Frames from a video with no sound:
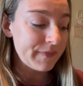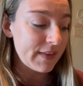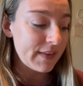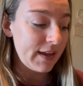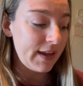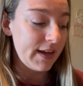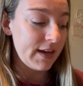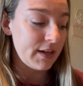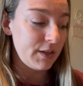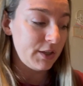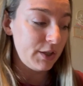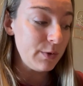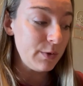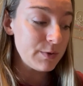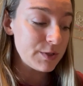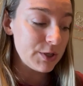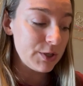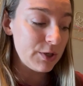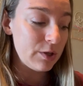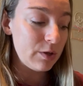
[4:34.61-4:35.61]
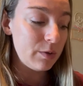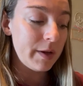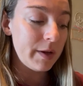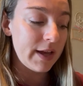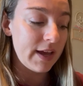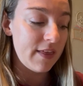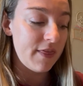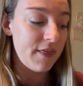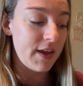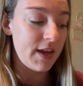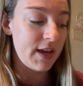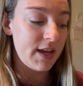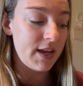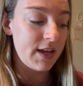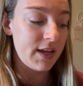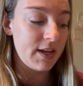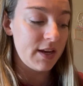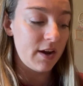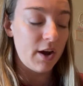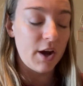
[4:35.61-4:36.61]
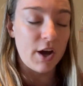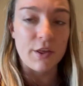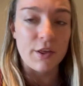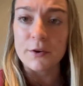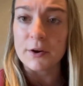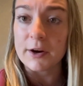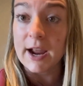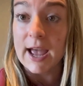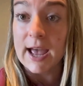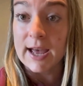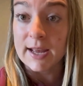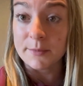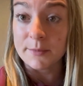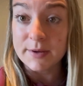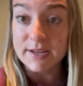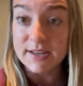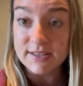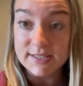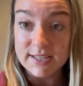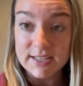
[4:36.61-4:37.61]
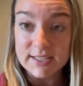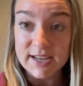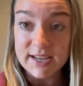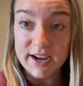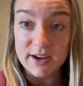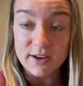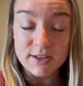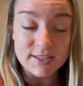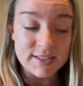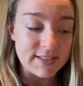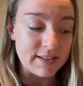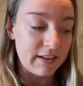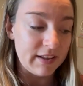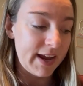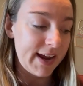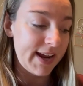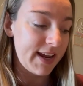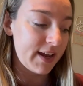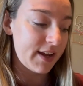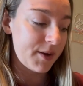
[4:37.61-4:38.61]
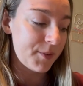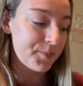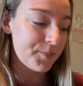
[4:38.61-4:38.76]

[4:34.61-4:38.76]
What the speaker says: and YouTube, and then author admin details, like